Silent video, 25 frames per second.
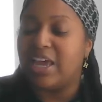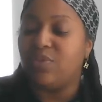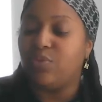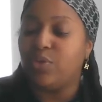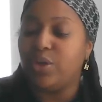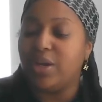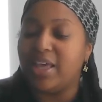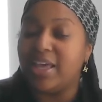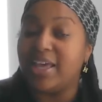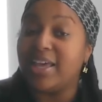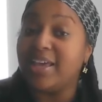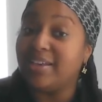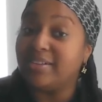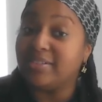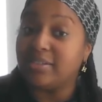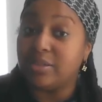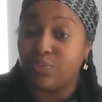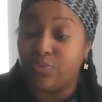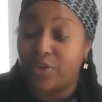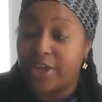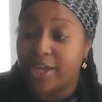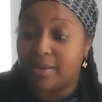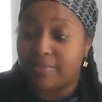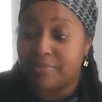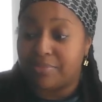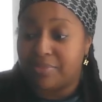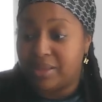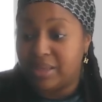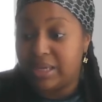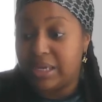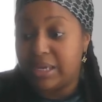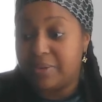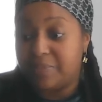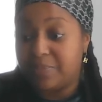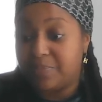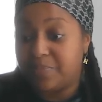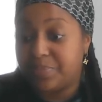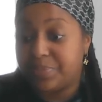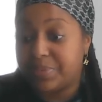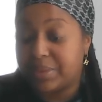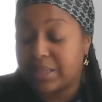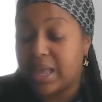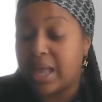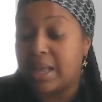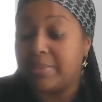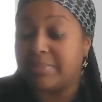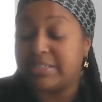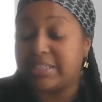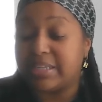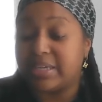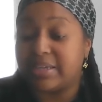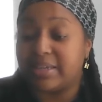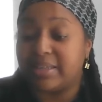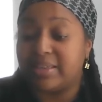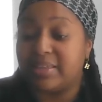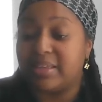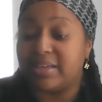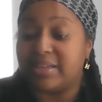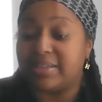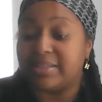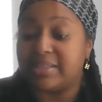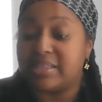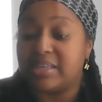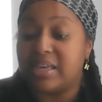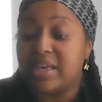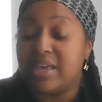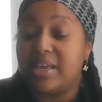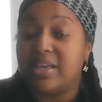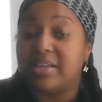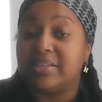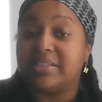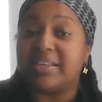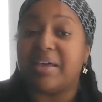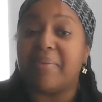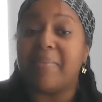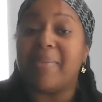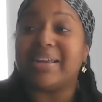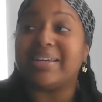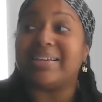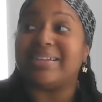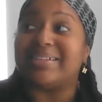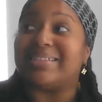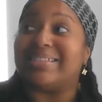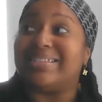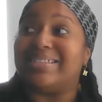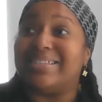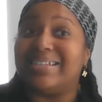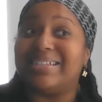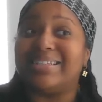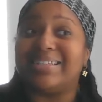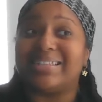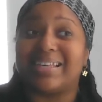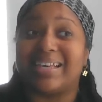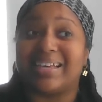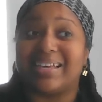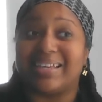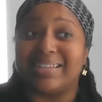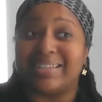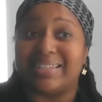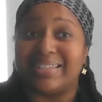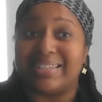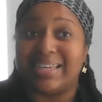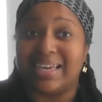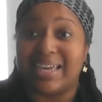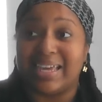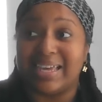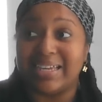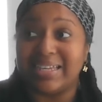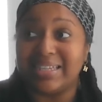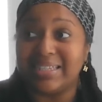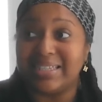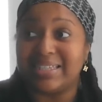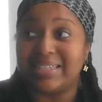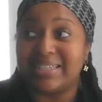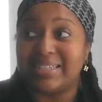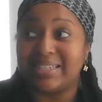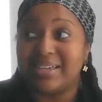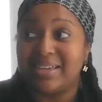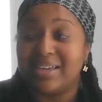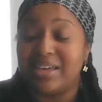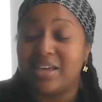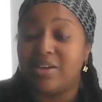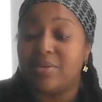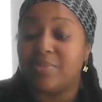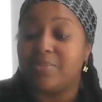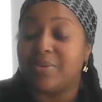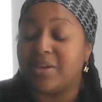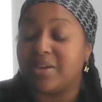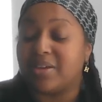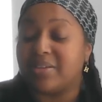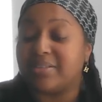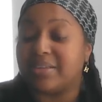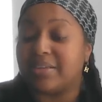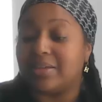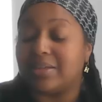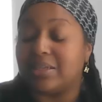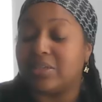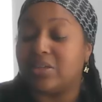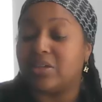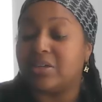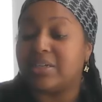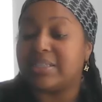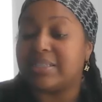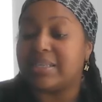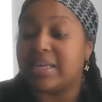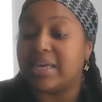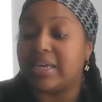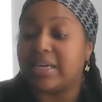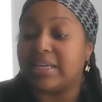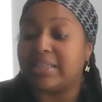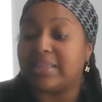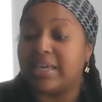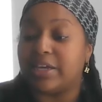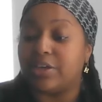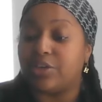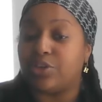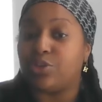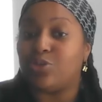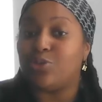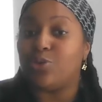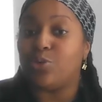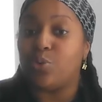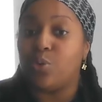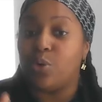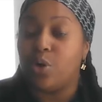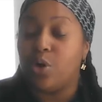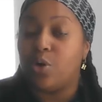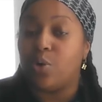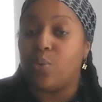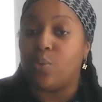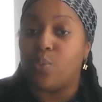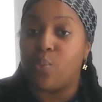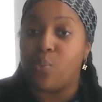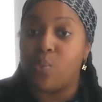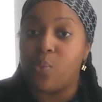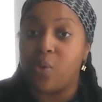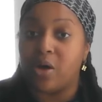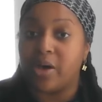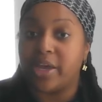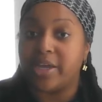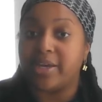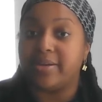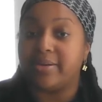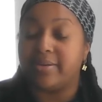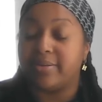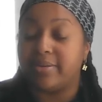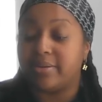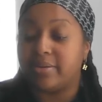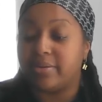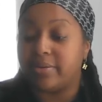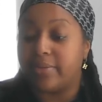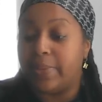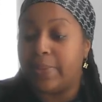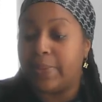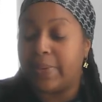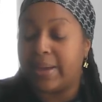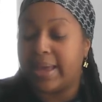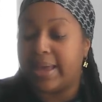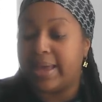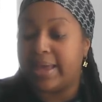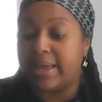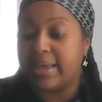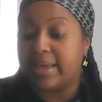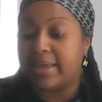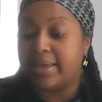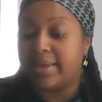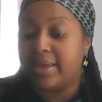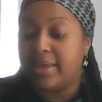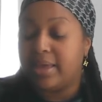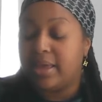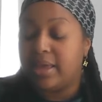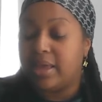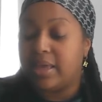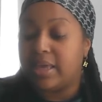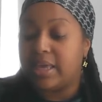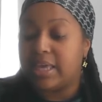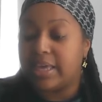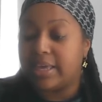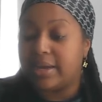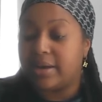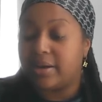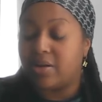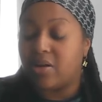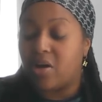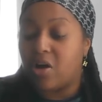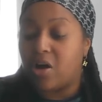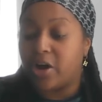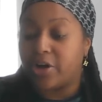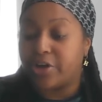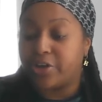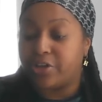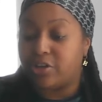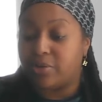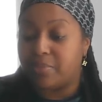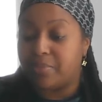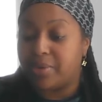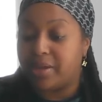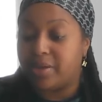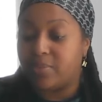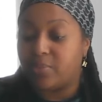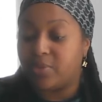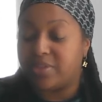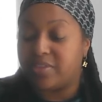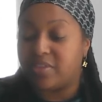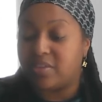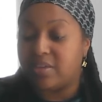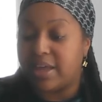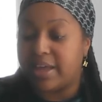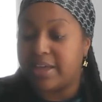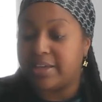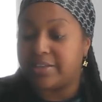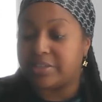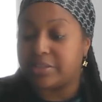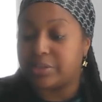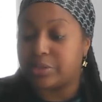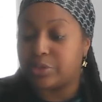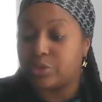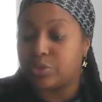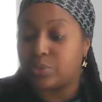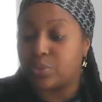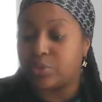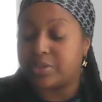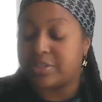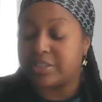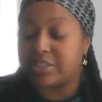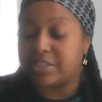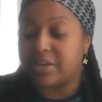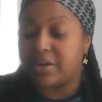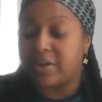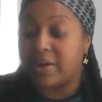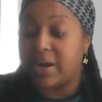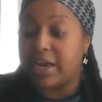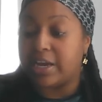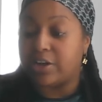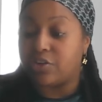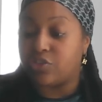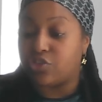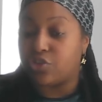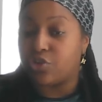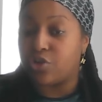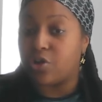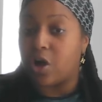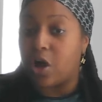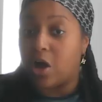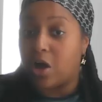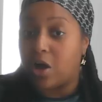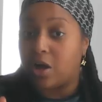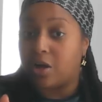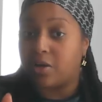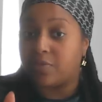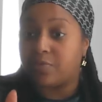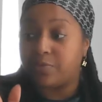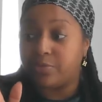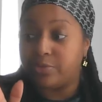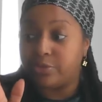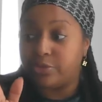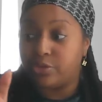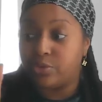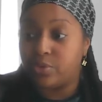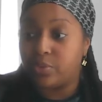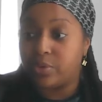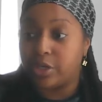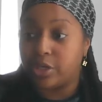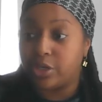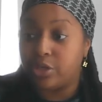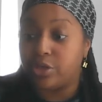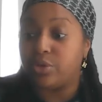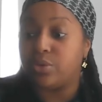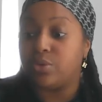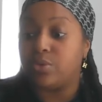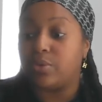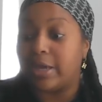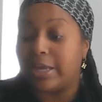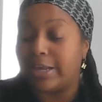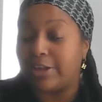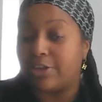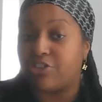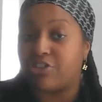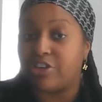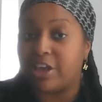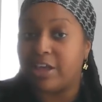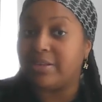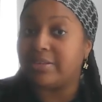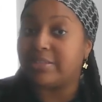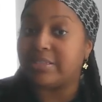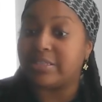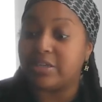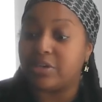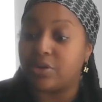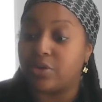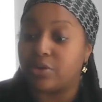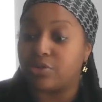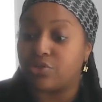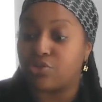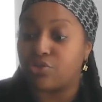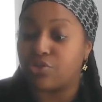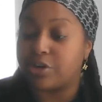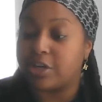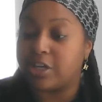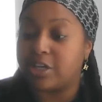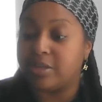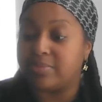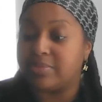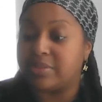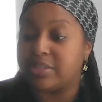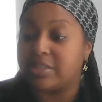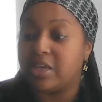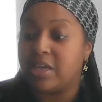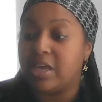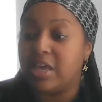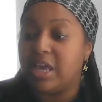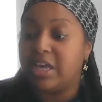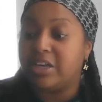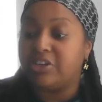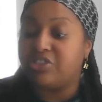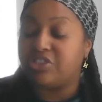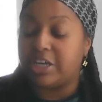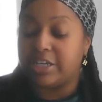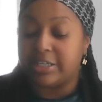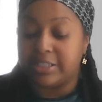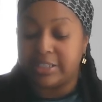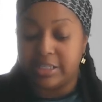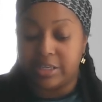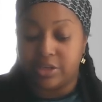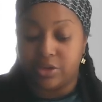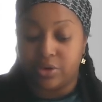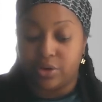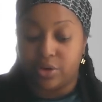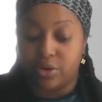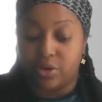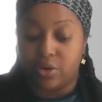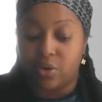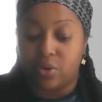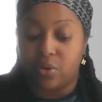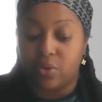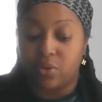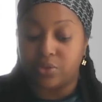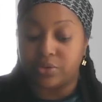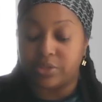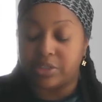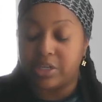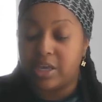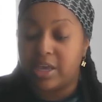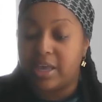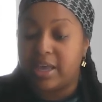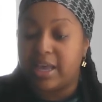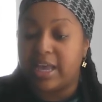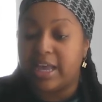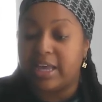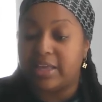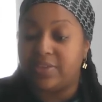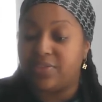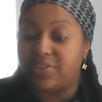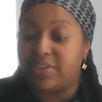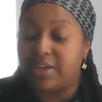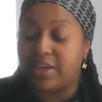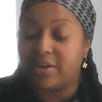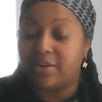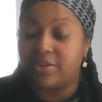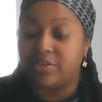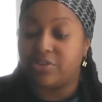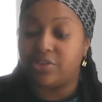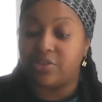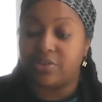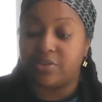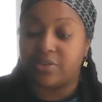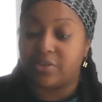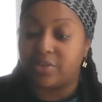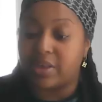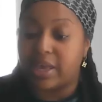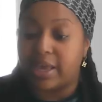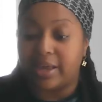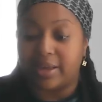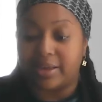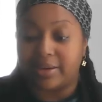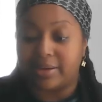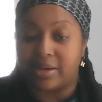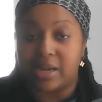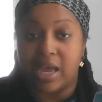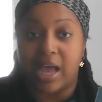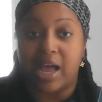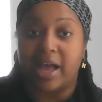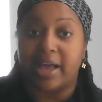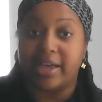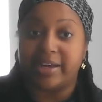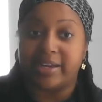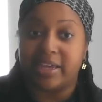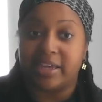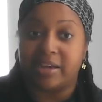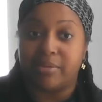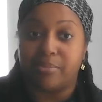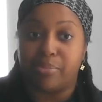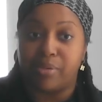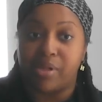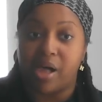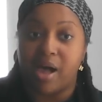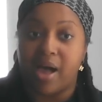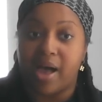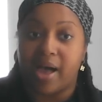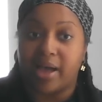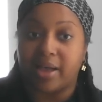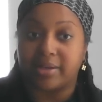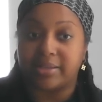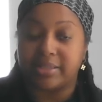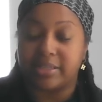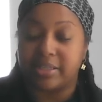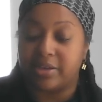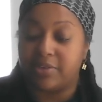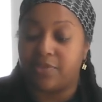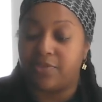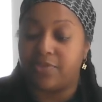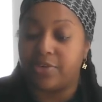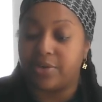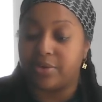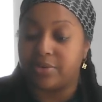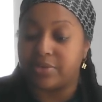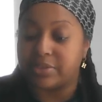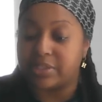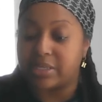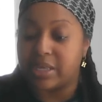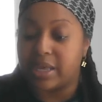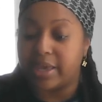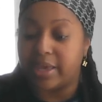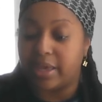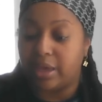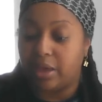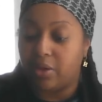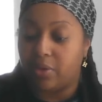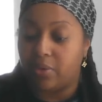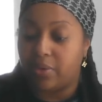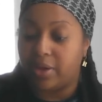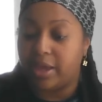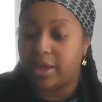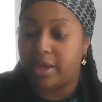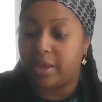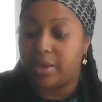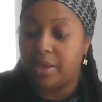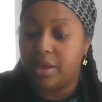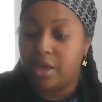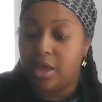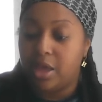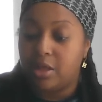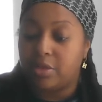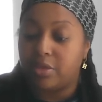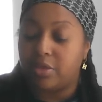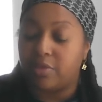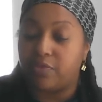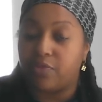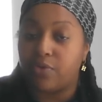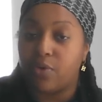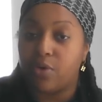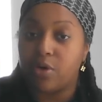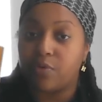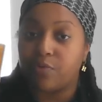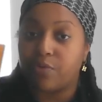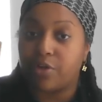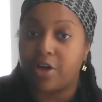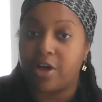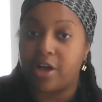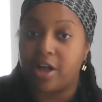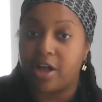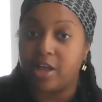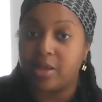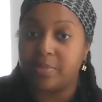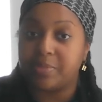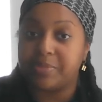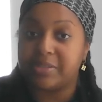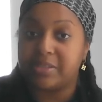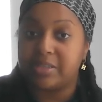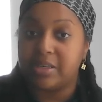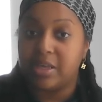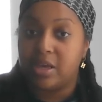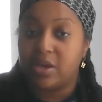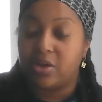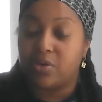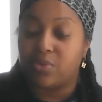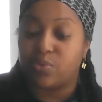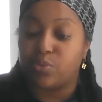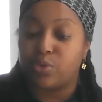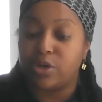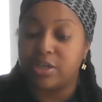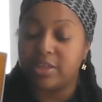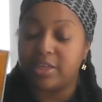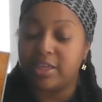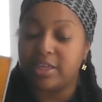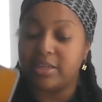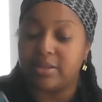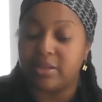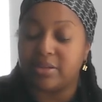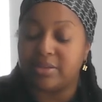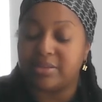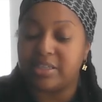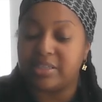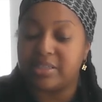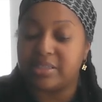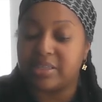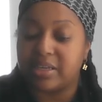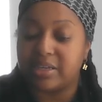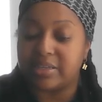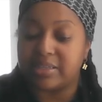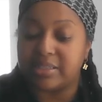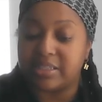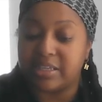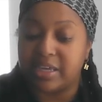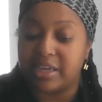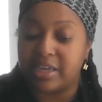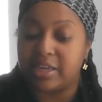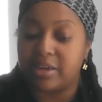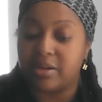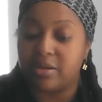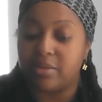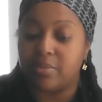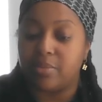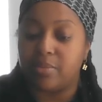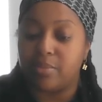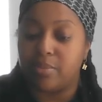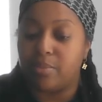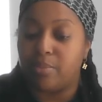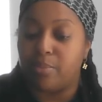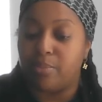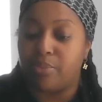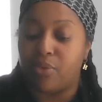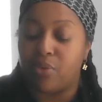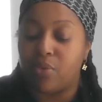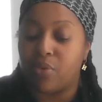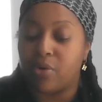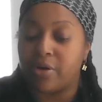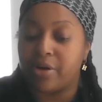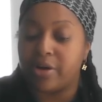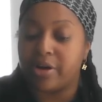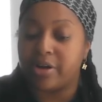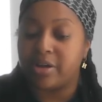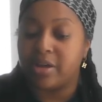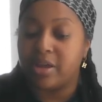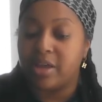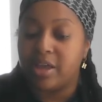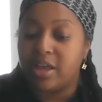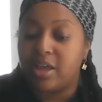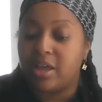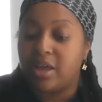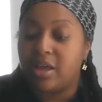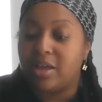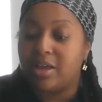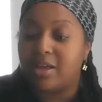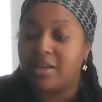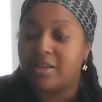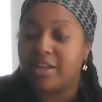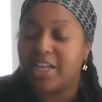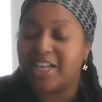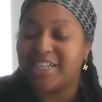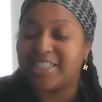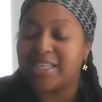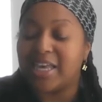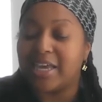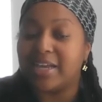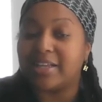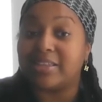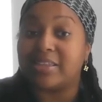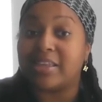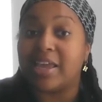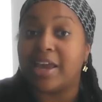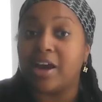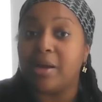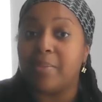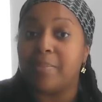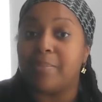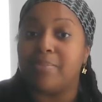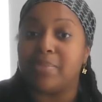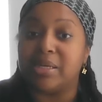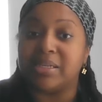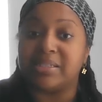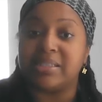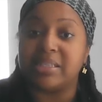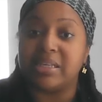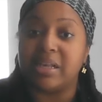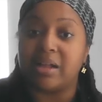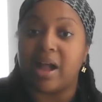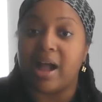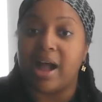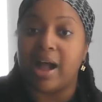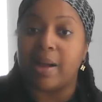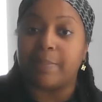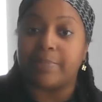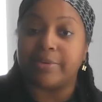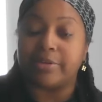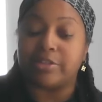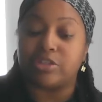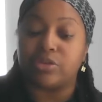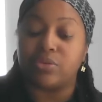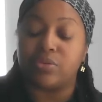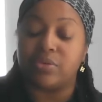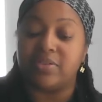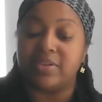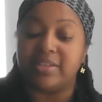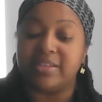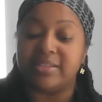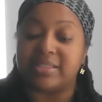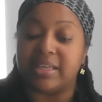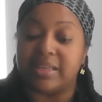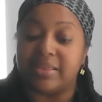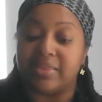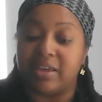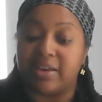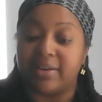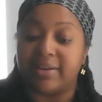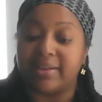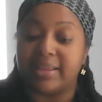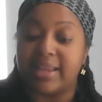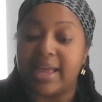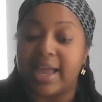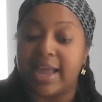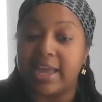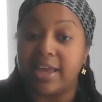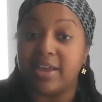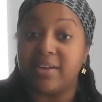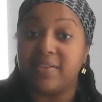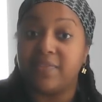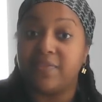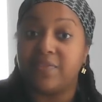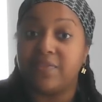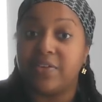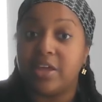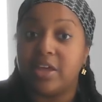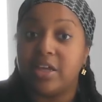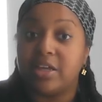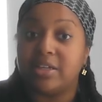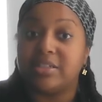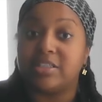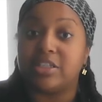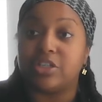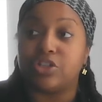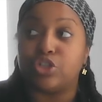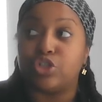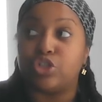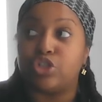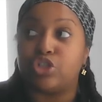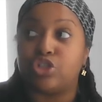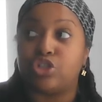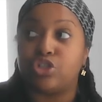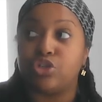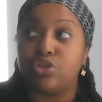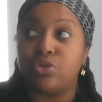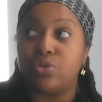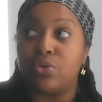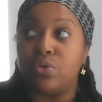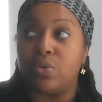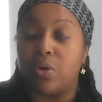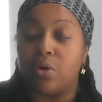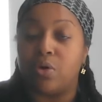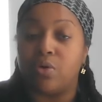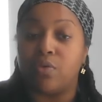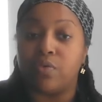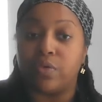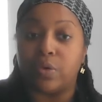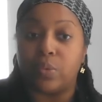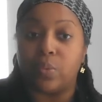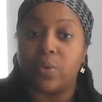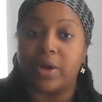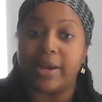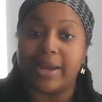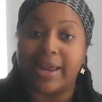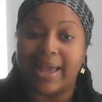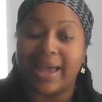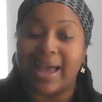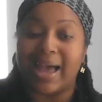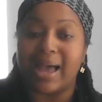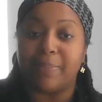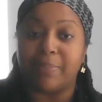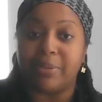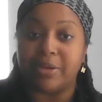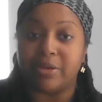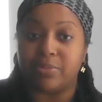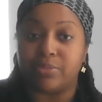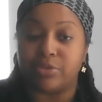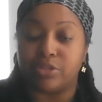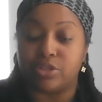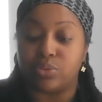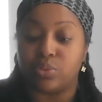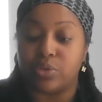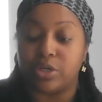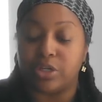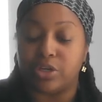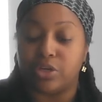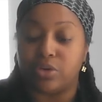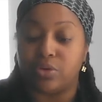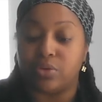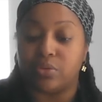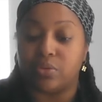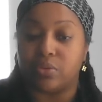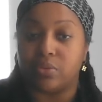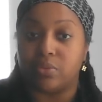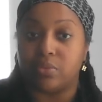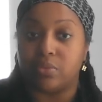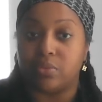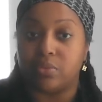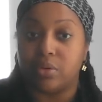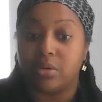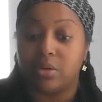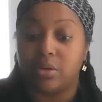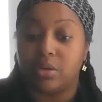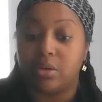If it is family, I'm gonna tell you this: somebody's discontent because it looks like that you won. Okay, in an argument with the Ace of Swords here, and you're off doing you and chasing your dreams, chasing your goals, and they're just like not and blocked, it feels like. Okay. The Four of Cups, really discontent, bored. It's like they're missing opportunities in their life to stew over what happened between you,